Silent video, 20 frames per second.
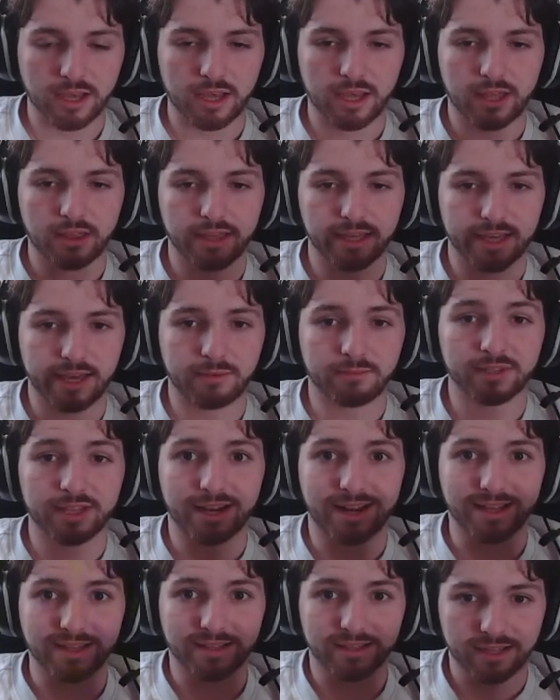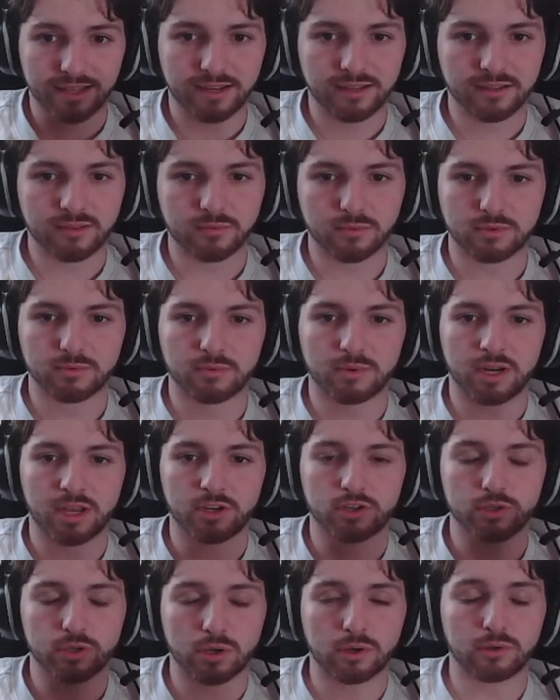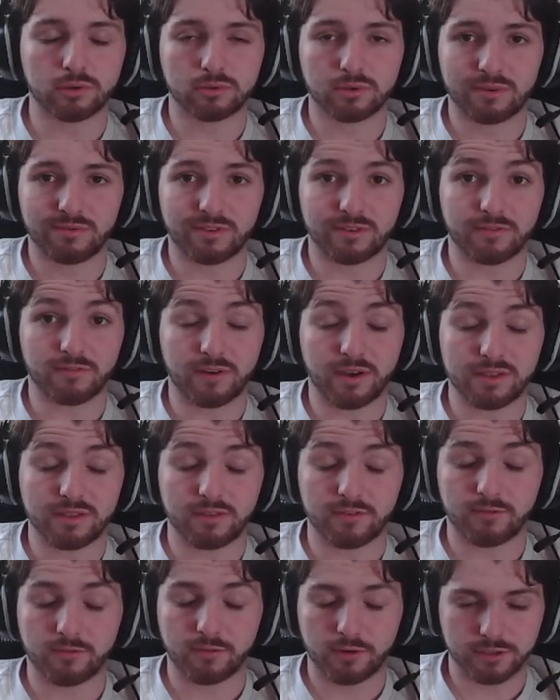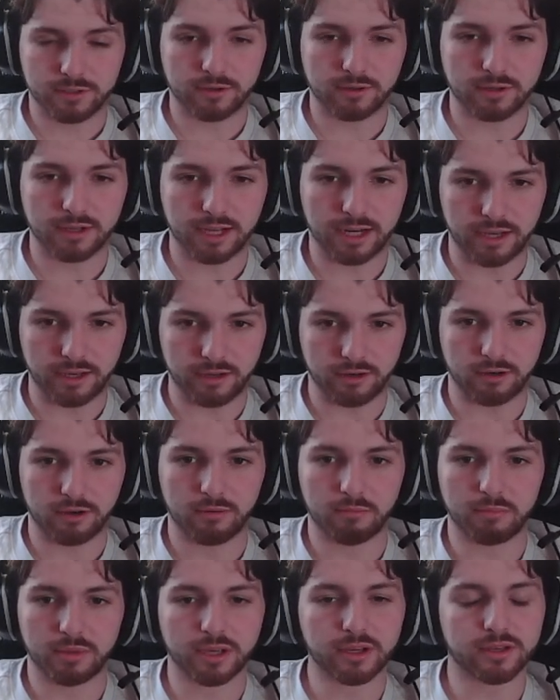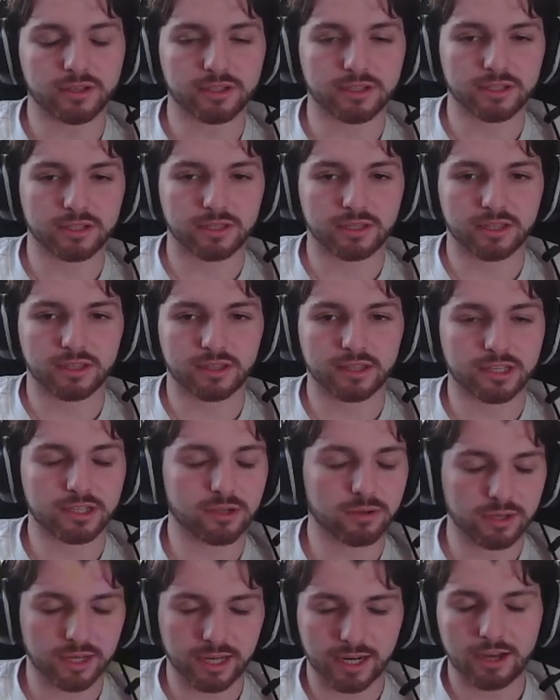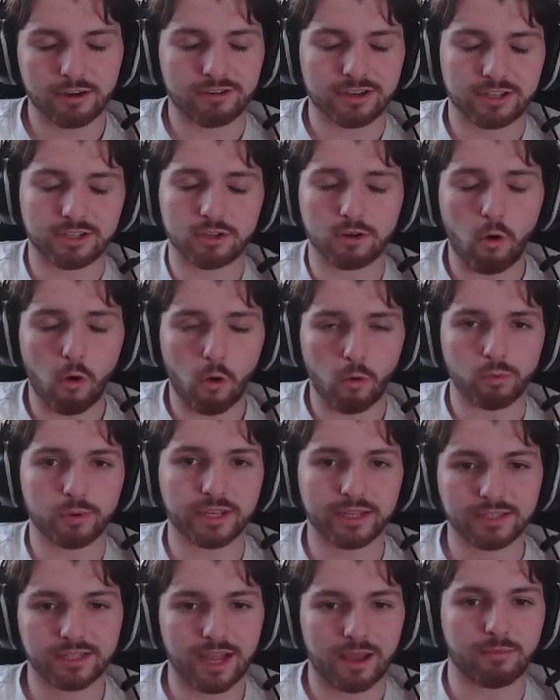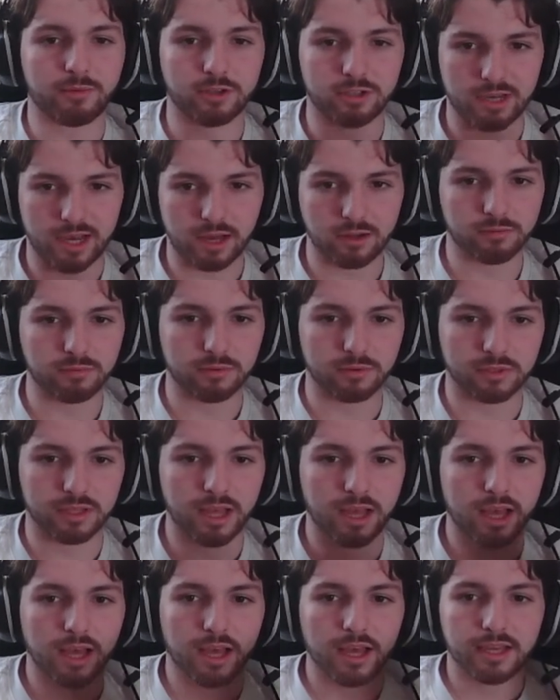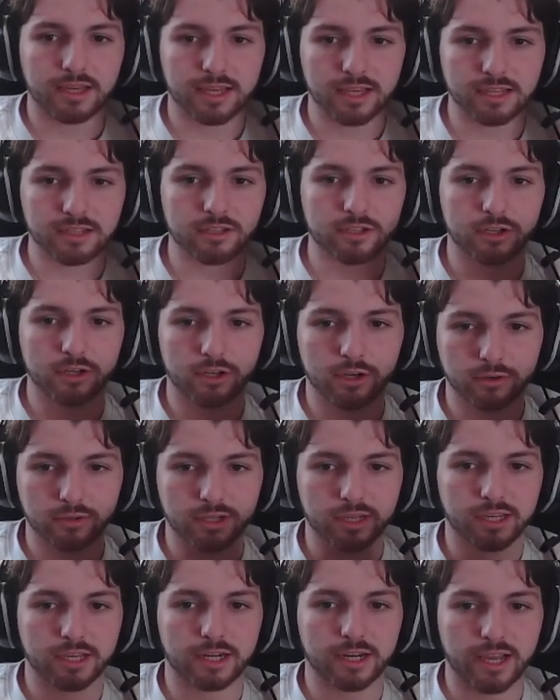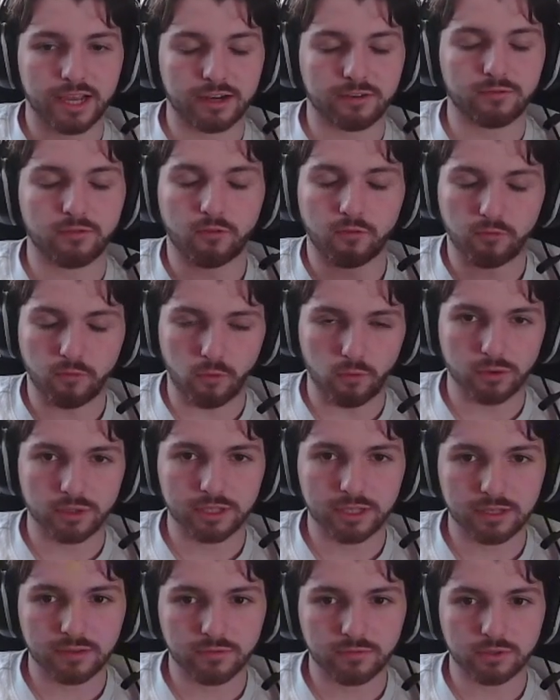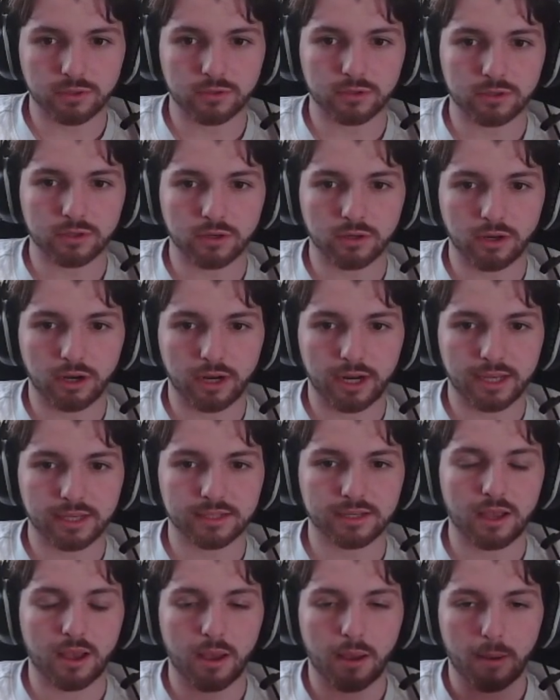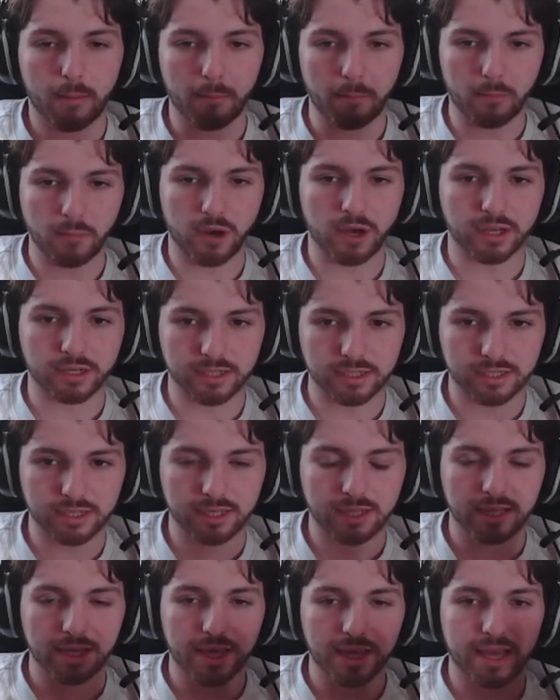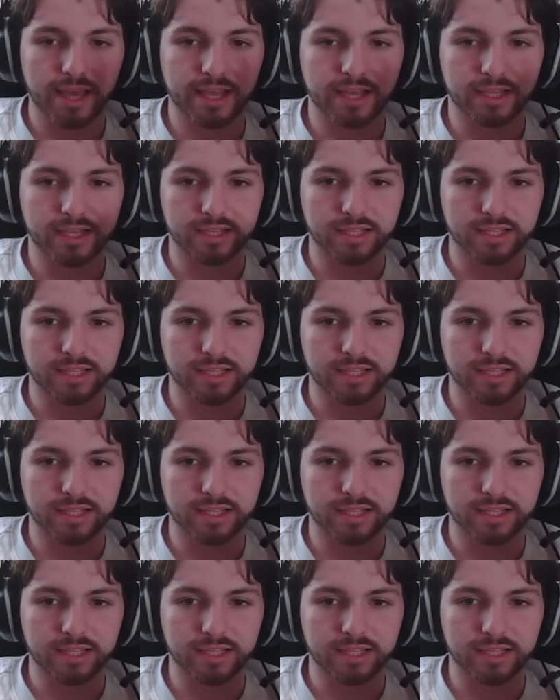The games that I didn't was when I struggled to even find the first Solgaleo because the Solgaleo is your only damage output. Yes, Shiniotic can hit for 40 for 2 colorless, but it,